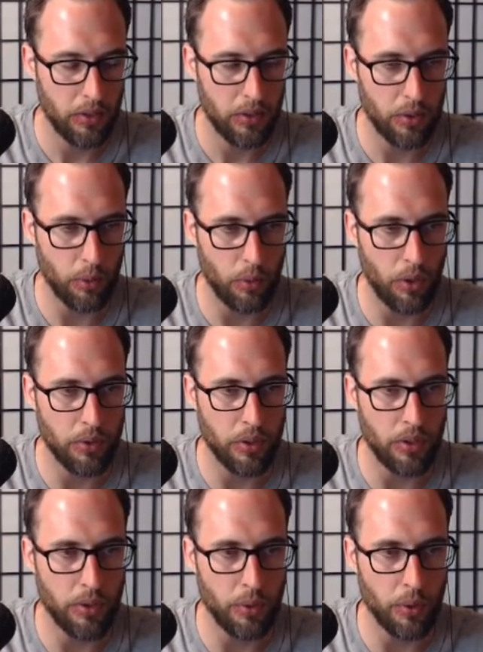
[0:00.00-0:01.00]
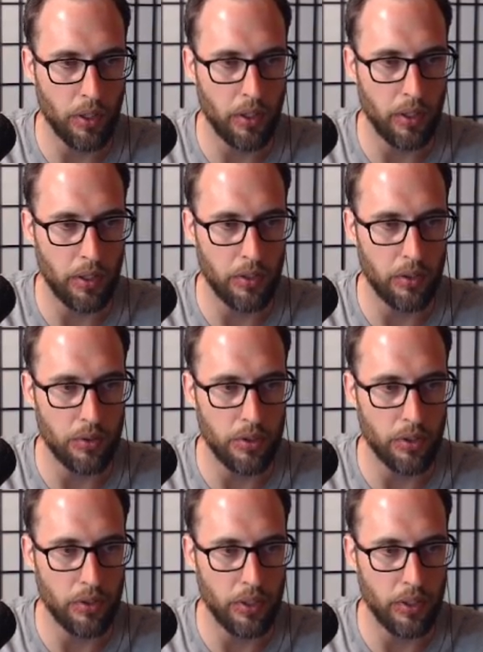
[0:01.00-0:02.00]
so close to New York and New
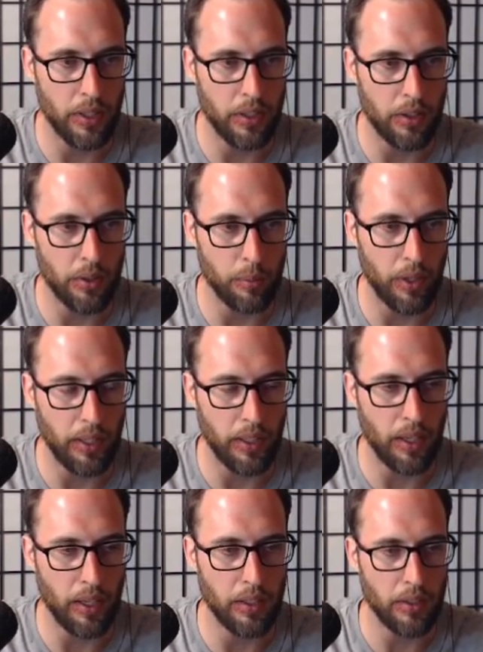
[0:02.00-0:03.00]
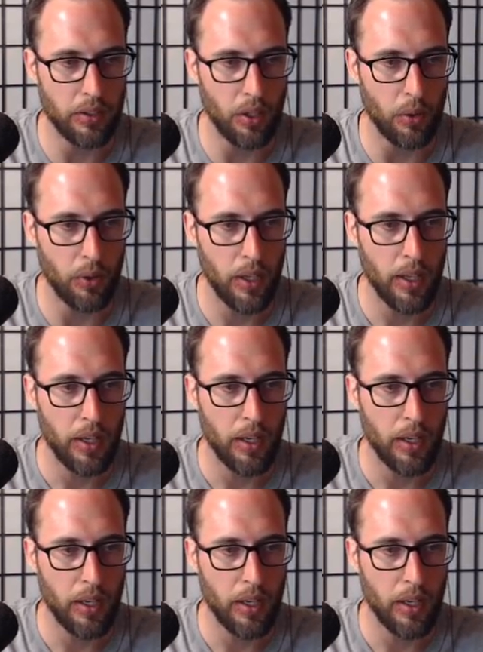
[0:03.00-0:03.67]
Jersey that they're planning on it. So